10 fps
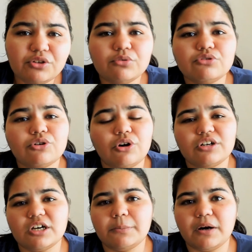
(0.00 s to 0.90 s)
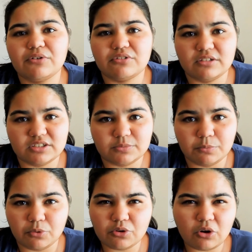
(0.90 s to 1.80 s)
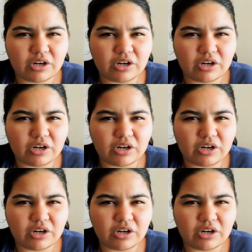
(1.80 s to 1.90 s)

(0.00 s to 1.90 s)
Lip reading: you thought about this book.